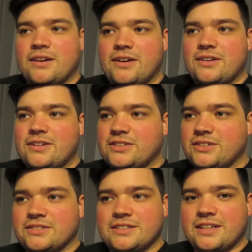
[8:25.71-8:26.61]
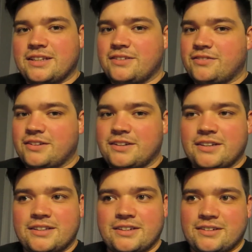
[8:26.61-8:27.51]
on her, she'll stay there for
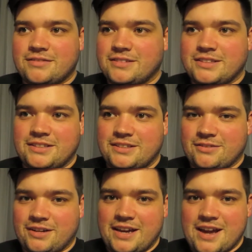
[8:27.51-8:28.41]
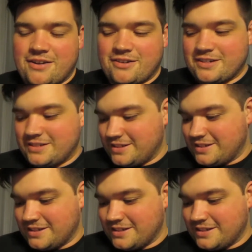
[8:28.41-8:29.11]
another oh, three hours. It's